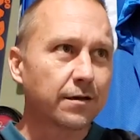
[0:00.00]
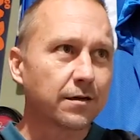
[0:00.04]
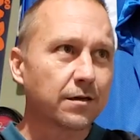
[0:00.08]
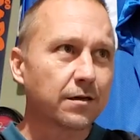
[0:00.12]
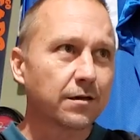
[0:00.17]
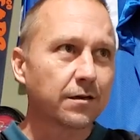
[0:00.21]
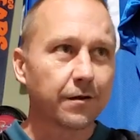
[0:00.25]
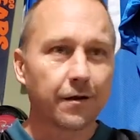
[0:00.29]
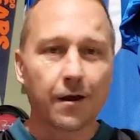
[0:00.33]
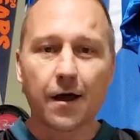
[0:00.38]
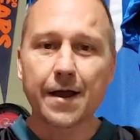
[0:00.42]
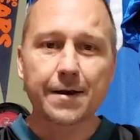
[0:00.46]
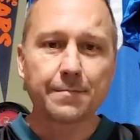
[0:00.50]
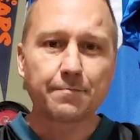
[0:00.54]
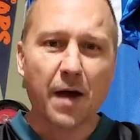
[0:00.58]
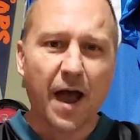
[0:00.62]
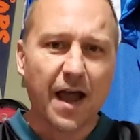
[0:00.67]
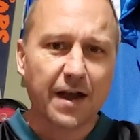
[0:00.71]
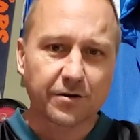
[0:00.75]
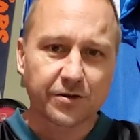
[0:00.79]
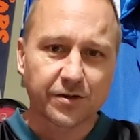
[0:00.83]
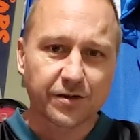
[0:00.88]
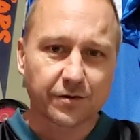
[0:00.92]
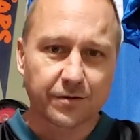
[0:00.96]

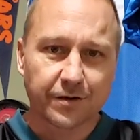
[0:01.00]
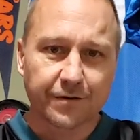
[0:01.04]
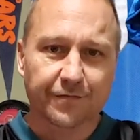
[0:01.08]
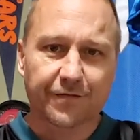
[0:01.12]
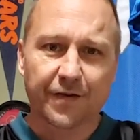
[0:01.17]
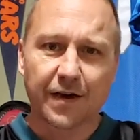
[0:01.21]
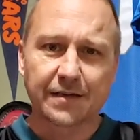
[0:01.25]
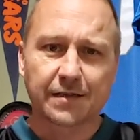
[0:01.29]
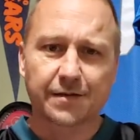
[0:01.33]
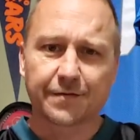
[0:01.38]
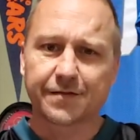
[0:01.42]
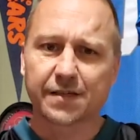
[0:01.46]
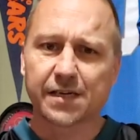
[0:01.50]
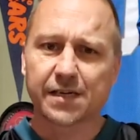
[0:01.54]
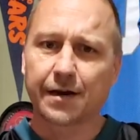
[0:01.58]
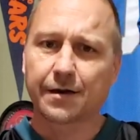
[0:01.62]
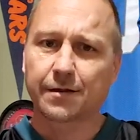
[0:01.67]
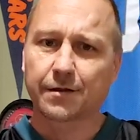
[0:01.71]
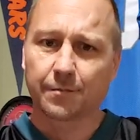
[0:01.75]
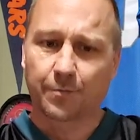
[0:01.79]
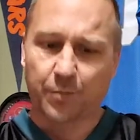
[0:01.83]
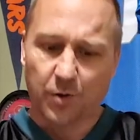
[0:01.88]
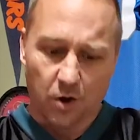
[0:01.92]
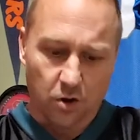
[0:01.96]
linebackers or defensive side
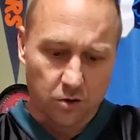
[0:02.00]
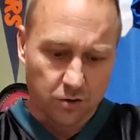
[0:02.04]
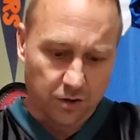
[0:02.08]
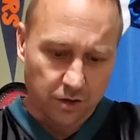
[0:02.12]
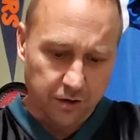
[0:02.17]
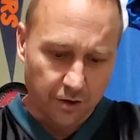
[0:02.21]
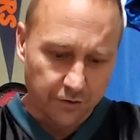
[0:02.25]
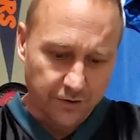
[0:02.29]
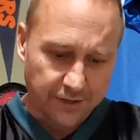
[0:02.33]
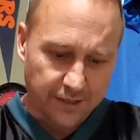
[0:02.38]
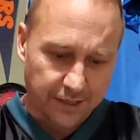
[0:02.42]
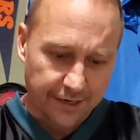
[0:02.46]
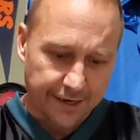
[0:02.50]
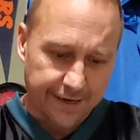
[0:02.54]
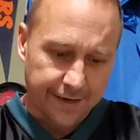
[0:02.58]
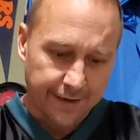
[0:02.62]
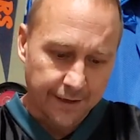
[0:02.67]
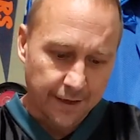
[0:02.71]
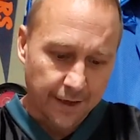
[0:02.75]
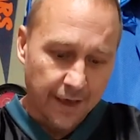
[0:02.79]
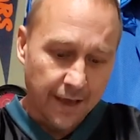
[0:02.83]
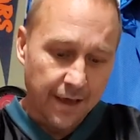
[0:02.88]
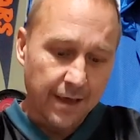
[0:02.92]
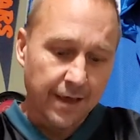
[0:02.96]
of the ball closely.
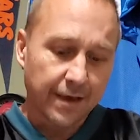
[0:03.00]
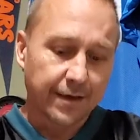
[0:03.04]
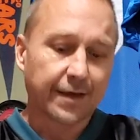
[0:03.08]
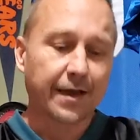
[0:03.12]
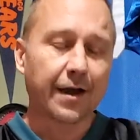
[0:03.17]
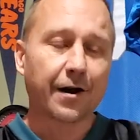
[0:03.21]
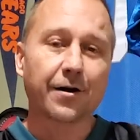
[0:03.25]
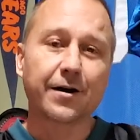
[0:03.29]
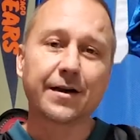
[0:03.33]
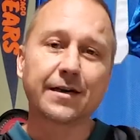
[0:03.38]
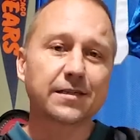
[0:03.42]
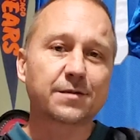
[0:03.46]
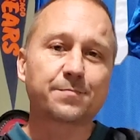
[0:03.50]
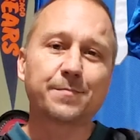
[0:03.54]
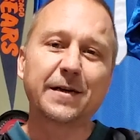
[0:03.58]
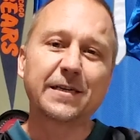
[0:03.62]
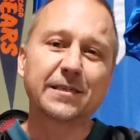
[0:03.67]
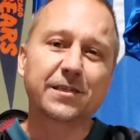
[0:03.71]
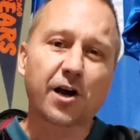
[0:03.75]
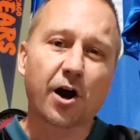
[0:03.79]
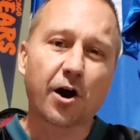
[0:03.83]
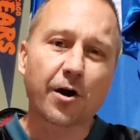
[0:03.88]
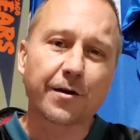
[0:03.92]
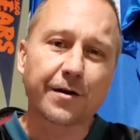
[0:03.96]
Gary has been
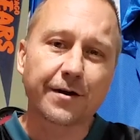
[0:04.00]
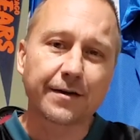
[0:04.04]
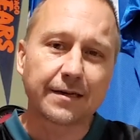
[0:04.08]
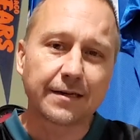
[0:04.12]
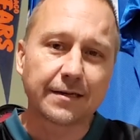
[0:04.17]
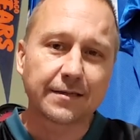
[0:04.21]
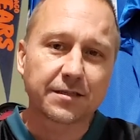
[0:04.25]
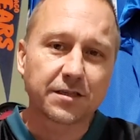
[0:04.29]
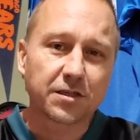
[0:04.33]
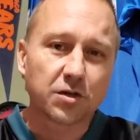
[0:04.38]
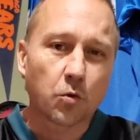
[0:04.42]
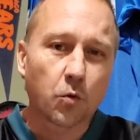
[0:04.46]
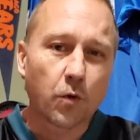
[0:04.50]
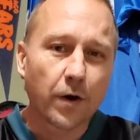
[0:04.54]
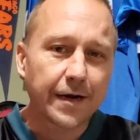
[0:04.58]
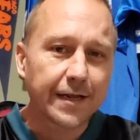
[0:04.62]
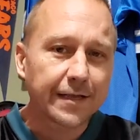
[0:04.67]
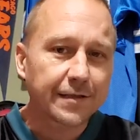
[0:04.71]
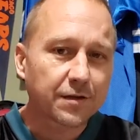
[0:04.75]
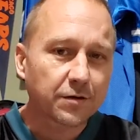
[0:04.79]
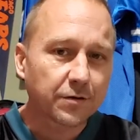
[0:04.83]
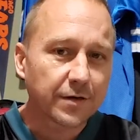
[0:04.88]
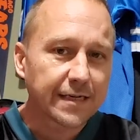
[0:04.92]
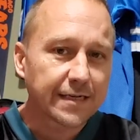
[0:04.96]
targeted
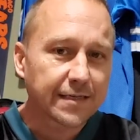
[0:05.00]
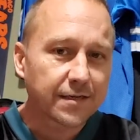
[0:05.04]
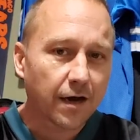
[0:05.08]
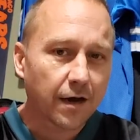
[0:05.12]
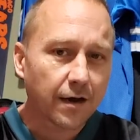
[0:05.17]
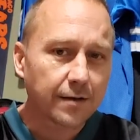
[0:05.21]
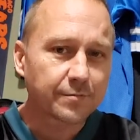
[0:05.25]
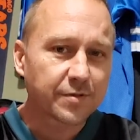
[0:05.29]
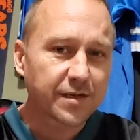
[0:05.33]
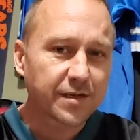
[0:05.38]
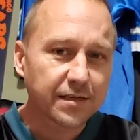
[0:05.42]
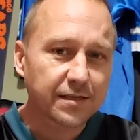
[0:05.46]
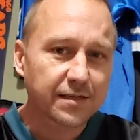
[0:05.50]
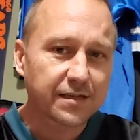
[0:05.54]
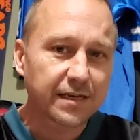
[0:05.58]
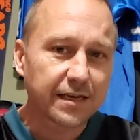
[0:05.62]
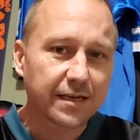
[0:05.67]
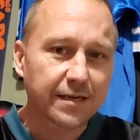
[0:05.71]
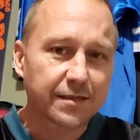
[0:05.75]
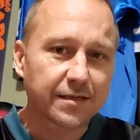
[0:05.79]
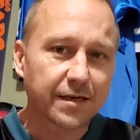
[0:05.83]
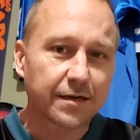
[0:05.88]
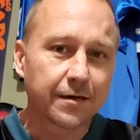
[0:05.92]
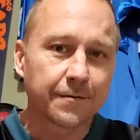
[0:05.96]
23 times this
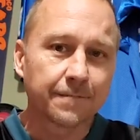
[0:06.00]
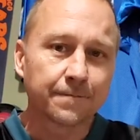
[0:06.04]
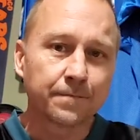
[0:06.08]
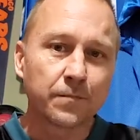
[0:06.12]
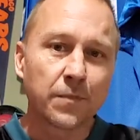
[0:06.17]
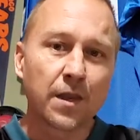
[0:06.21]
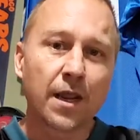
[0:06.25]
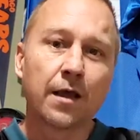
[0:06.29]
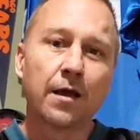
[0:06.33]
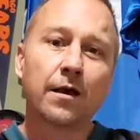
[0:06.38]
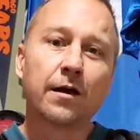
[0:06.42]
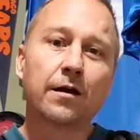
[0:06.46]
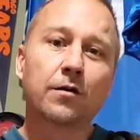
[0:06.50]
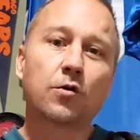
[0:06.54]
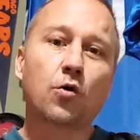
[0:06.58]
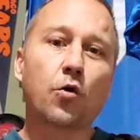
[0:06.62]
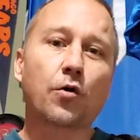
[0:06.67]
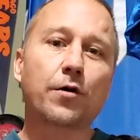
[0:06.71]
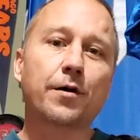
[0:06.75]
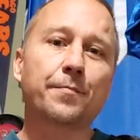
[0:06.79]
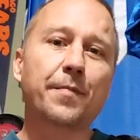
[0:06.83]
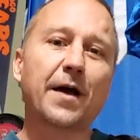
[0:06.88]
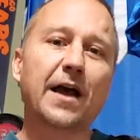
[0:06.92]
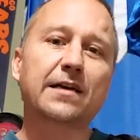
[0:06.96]
season.
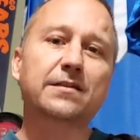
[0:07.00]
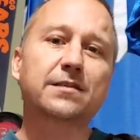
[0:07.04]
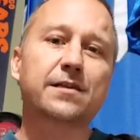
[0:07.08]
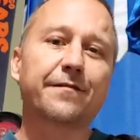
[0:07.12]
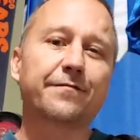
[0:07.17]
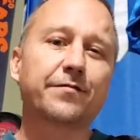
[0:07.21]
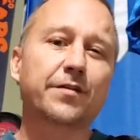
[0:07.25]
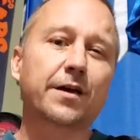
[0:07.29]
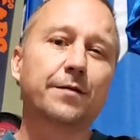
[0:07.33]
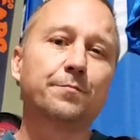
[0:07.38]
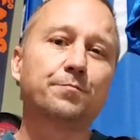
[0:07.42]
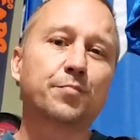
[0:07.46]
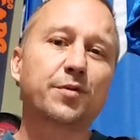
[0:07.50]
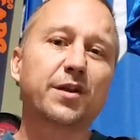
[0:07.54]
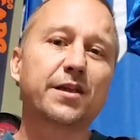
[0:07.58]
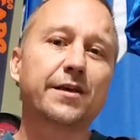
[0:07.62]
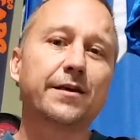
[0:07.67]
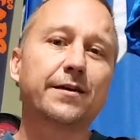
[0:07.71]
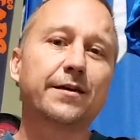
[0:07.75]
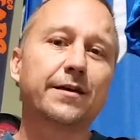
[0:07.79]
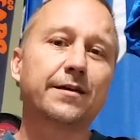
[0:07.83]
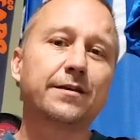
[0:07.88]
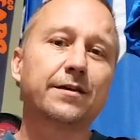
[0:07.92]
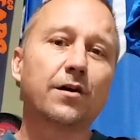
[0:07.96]
Quarterbacks have
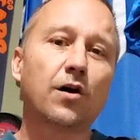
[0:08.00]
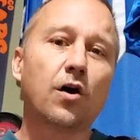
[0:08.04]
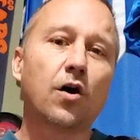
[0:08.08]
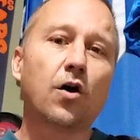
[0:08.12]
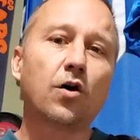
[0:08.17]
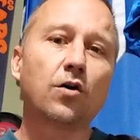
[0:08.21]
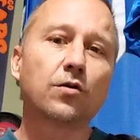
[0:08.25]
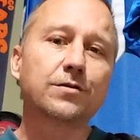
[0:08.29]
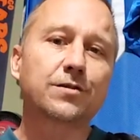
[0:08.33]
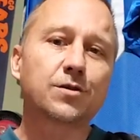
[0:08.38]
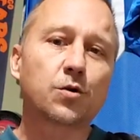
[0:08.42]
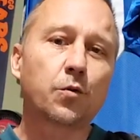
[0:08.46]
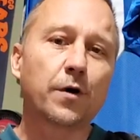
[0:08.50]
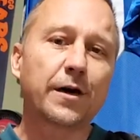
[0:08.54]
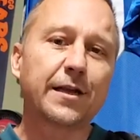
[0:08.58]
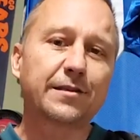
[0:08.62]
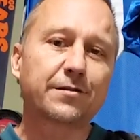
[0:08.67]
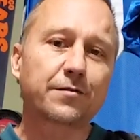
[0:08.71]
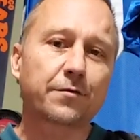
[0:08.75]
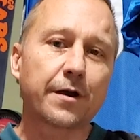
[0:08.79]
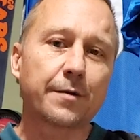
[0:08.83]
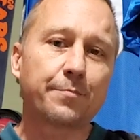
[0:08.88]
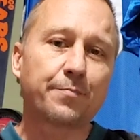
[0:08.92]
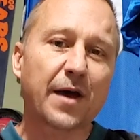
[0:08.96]
completed all
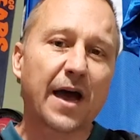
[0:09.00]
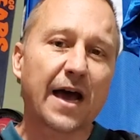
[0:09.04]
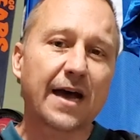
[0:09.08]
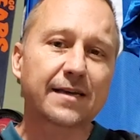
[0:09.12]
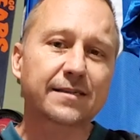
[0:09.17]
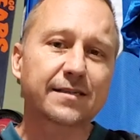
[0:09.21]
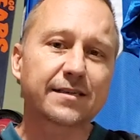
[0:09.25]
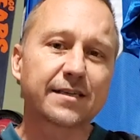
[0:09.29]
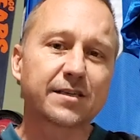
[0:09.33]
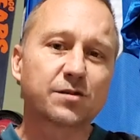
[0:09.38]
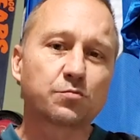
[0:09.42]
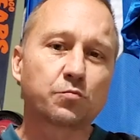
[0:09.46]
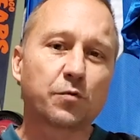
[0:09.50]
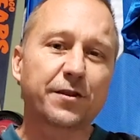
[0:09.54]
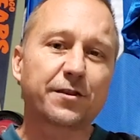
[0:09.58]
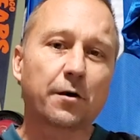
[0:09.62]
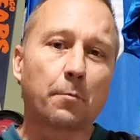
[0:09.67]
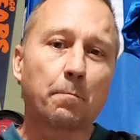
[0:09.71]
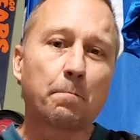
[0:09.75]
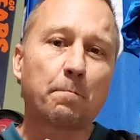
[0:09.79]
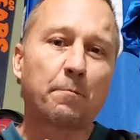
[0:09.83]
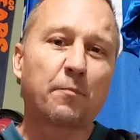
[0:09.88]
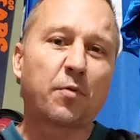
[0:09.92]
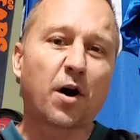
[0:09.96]
23 passes with
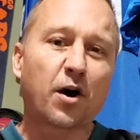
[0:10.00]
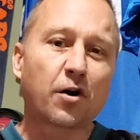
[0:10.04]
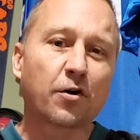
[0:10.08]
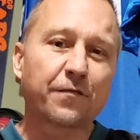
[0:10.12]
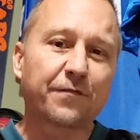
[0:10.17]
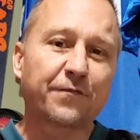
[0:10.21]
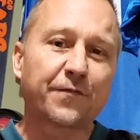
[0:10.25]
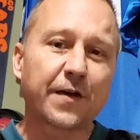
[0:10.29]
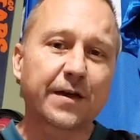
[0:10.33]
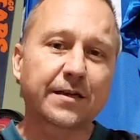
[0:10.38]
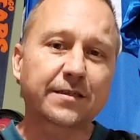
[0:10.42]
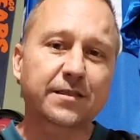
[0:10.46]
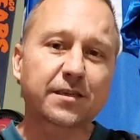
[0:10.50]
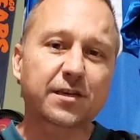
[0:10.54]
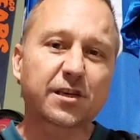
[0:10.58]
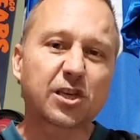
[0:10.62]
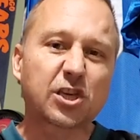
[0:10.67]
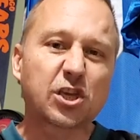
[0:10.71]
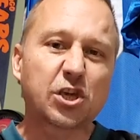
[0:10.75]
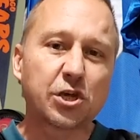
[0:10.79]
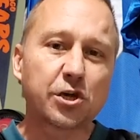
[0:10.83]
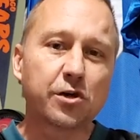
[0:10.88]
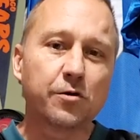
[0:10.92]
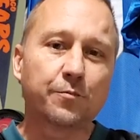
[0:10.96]
a perfect
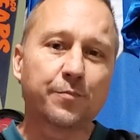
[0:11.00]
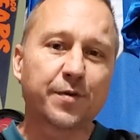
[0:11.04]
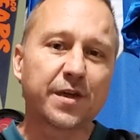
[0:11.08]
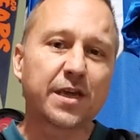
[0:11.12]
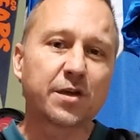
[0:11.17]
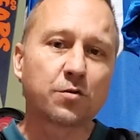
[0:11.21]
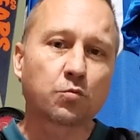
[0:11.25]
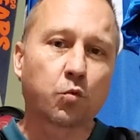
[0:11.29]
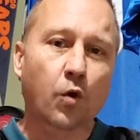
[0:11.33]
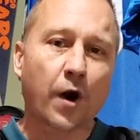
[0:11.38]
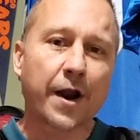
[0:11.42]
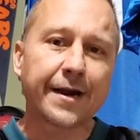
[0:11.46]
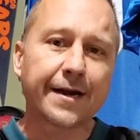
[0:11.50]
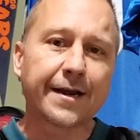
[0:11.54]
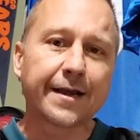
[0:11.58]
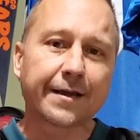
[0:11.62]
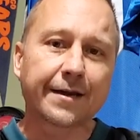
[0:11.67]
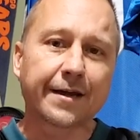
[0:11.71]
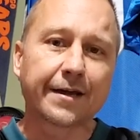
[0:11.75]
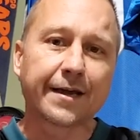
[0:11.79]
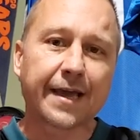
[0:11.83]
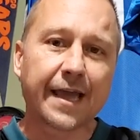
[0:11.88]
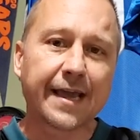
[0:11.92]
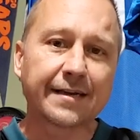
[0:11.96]
QB
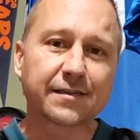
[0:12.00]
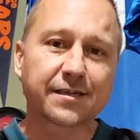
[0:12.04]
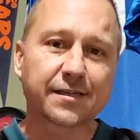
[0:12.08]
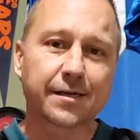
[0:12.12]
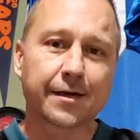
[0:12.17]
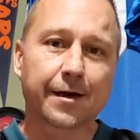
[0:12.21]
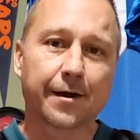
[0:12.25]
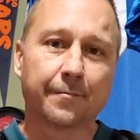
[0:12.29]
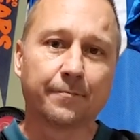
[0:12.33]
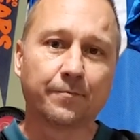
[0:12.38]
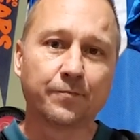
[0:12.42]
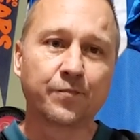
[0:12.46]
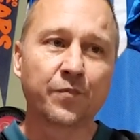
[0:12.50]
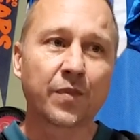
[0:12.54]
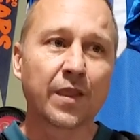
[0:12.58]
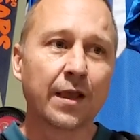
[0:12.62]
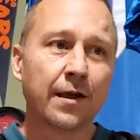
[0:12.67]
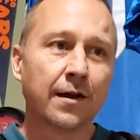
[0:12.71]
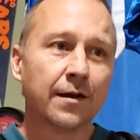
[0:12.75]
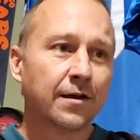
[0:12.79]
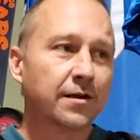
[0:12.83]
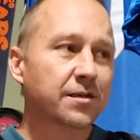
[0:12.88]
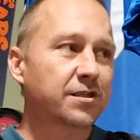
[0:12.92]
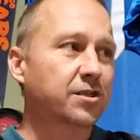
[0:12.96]
rating against him.
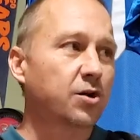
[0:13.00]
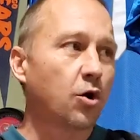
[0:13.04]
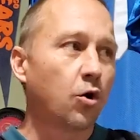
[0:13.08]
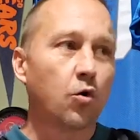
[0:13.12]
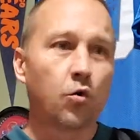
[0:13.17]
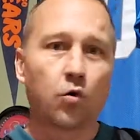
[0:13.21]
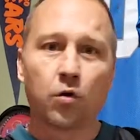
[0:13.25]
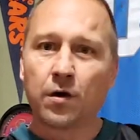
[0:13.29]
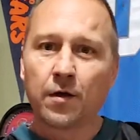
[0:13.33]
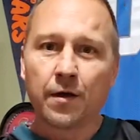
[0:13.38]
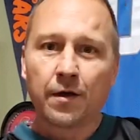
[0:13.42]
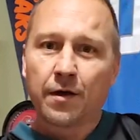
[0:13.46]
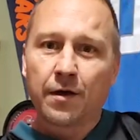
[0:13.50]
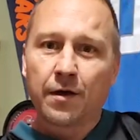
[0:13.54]
So